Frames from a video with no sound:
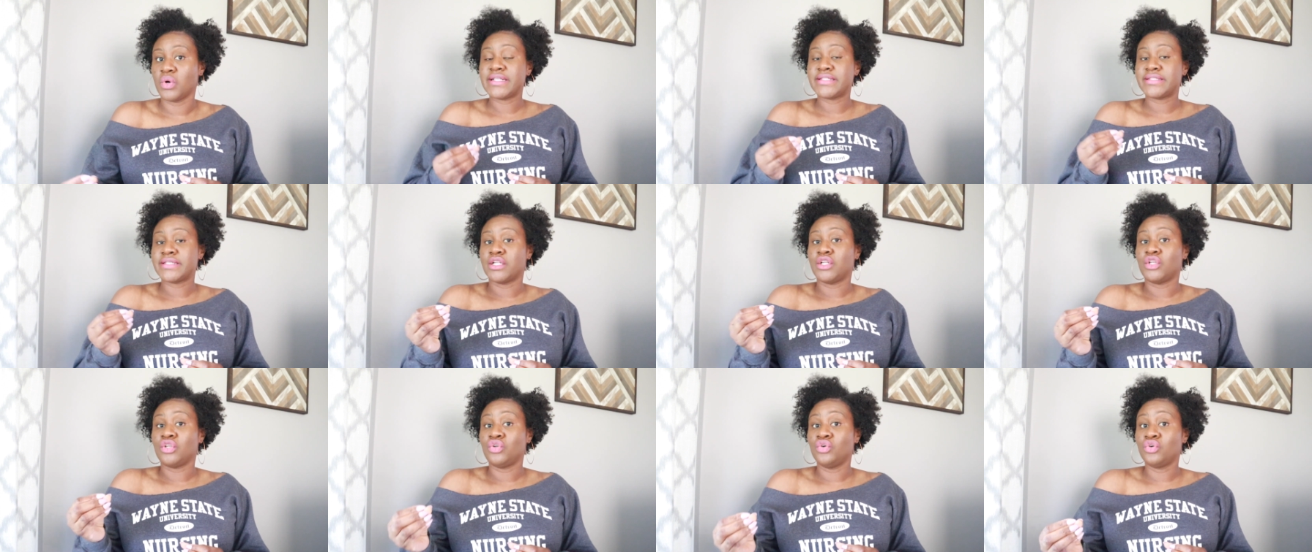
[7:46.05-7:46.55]
It's
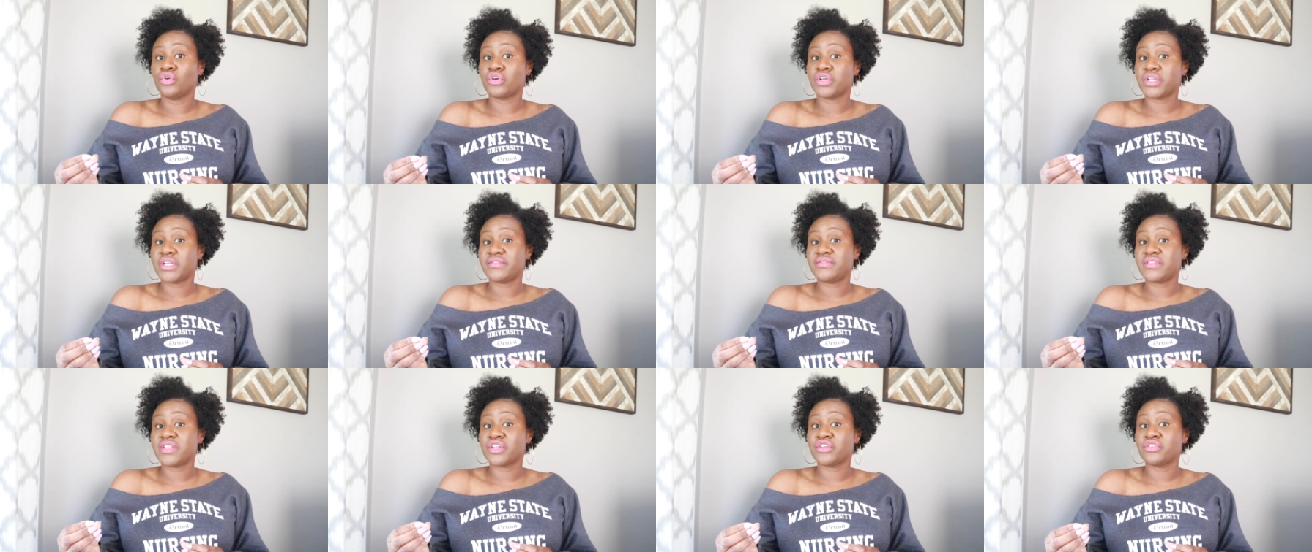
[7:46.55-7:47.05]
a
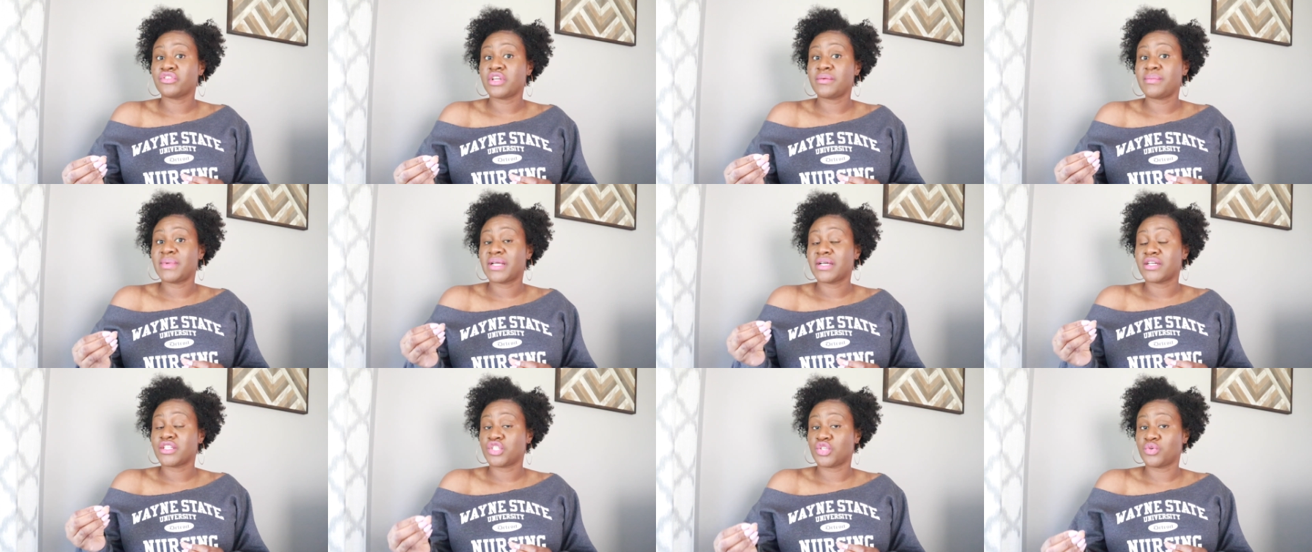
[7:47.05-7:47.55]
lucrative degree
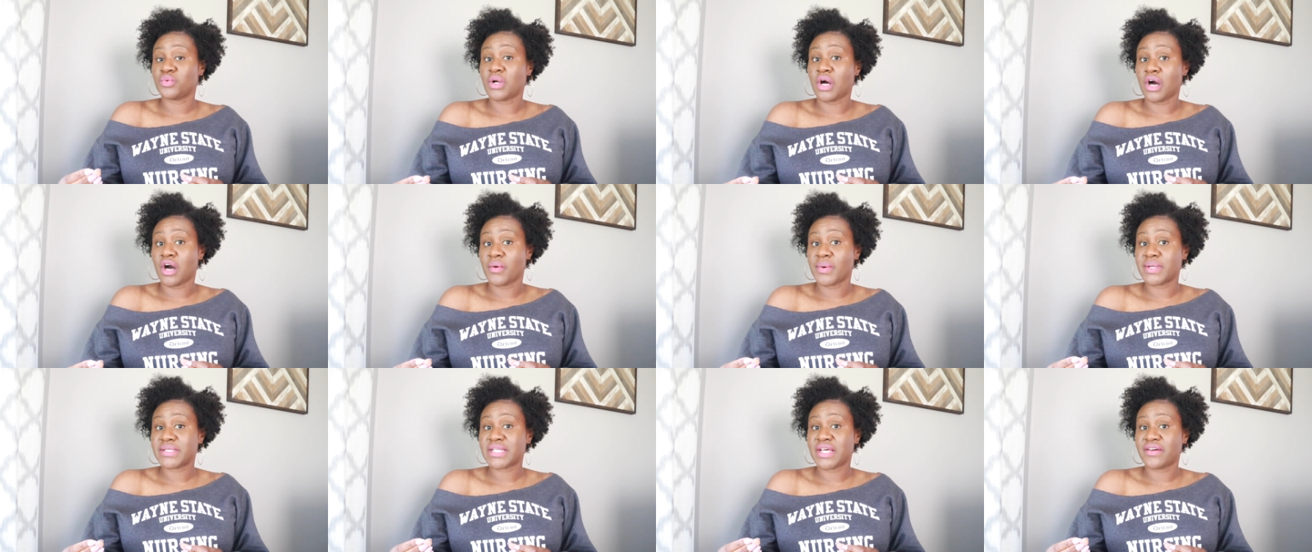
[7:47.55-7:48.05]
because you will
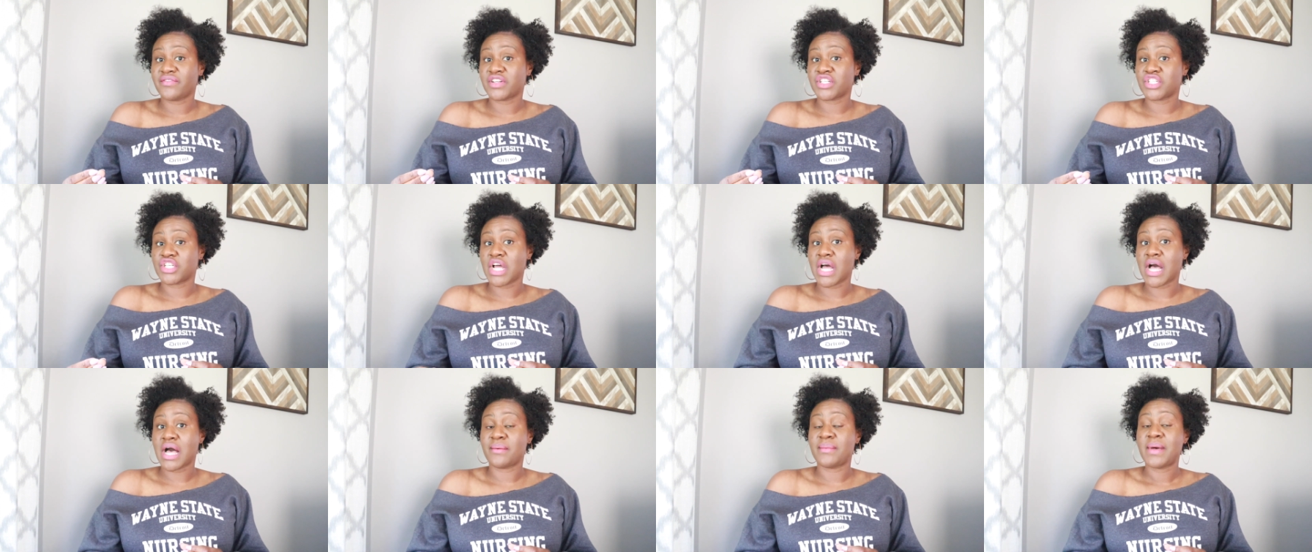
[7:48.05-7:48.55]
always have a
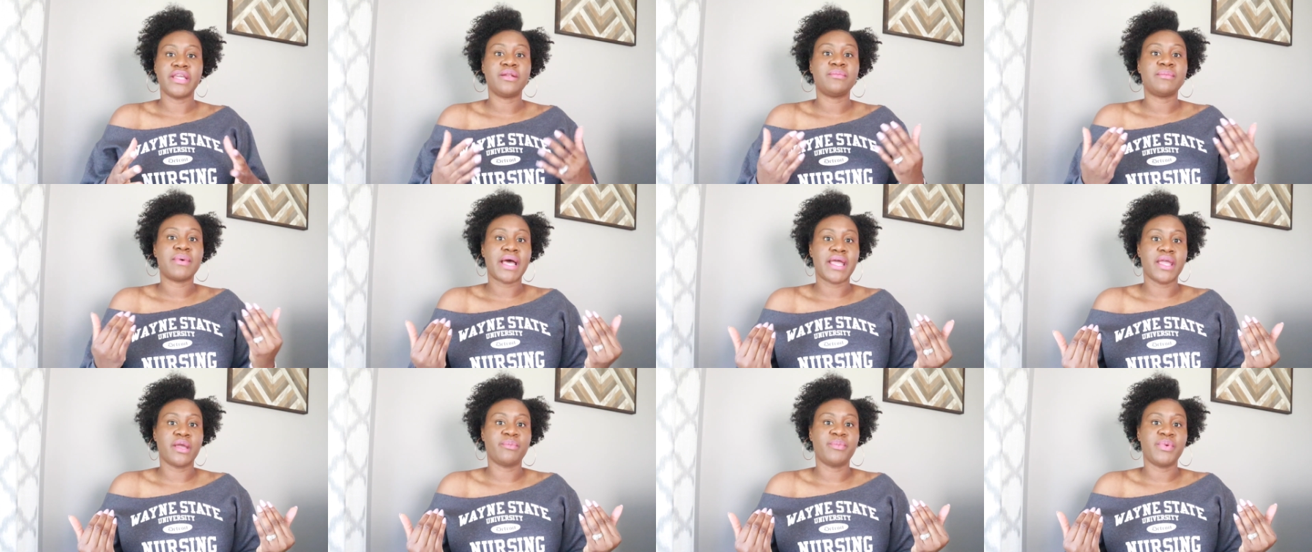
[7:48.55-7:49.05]
job. In
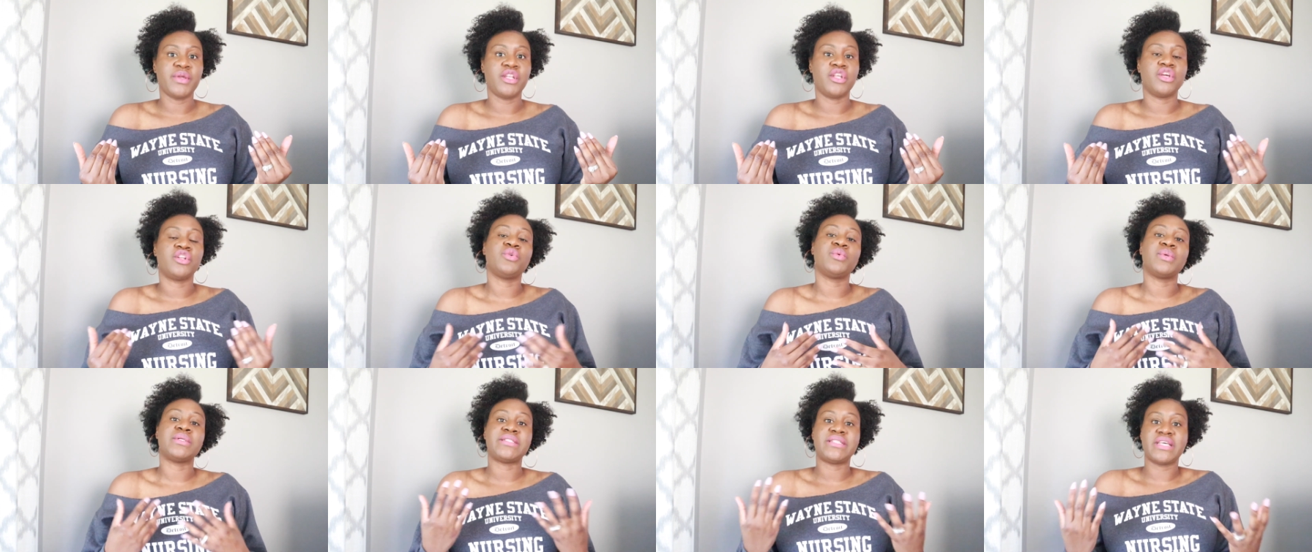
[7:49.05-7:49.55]
my opinion,
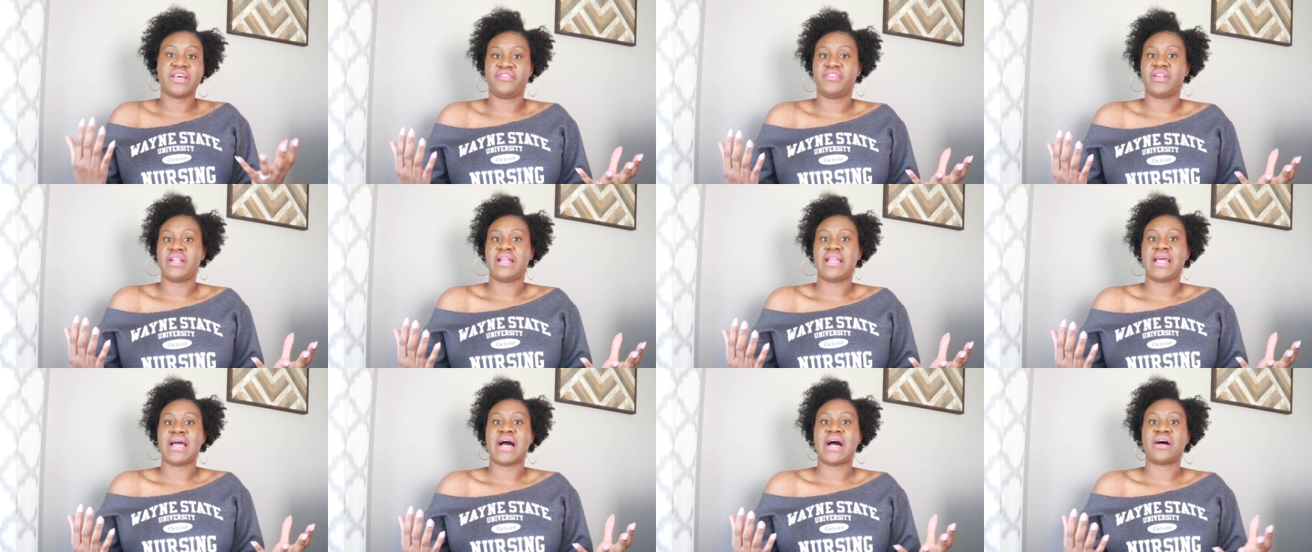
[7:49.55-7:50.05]
you will
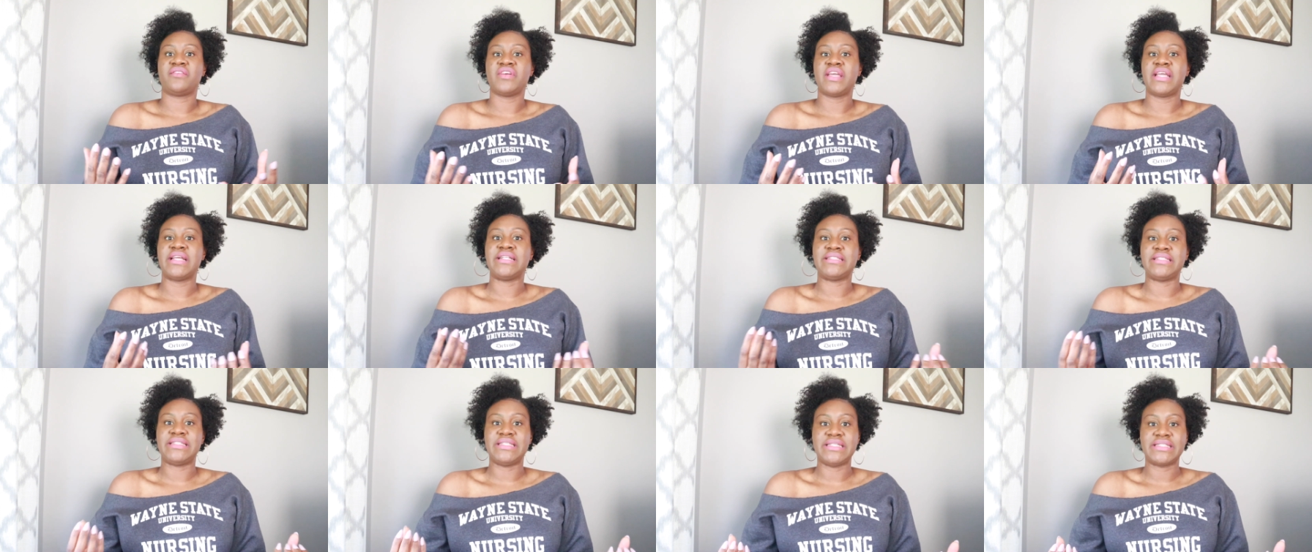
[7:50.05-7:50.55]
definitely have
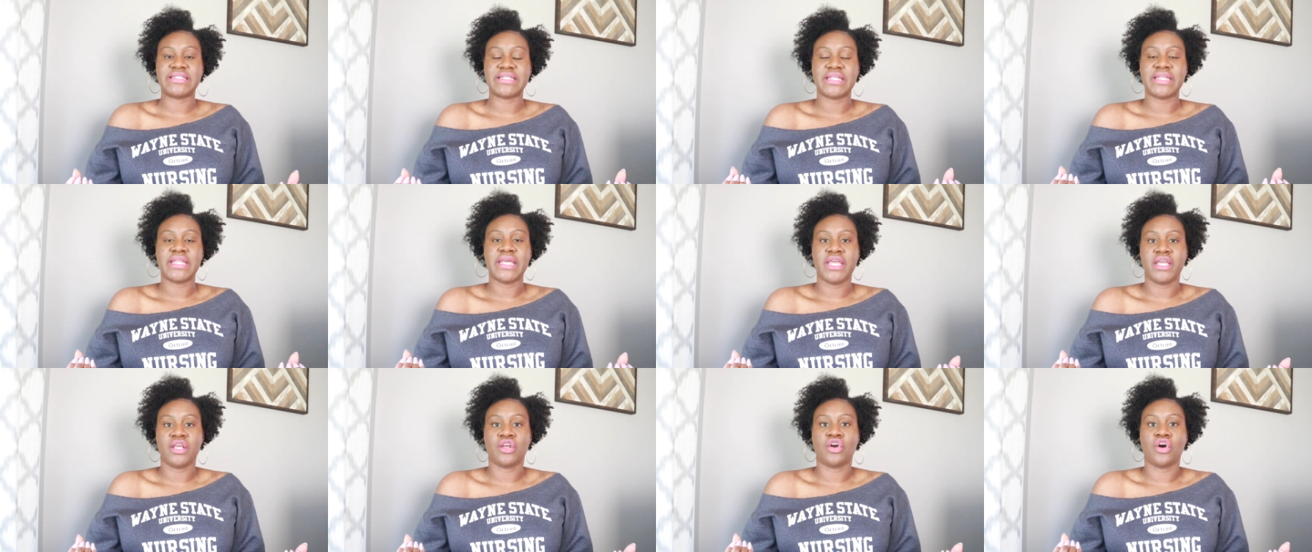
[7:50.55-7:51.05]
a
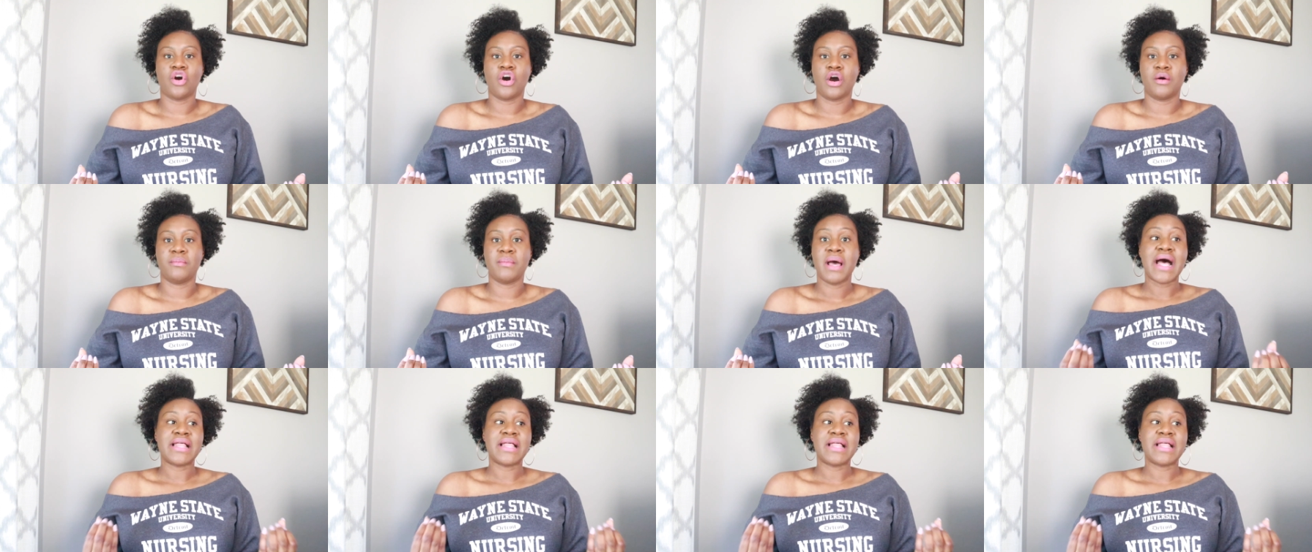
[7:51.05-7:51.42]
decent income.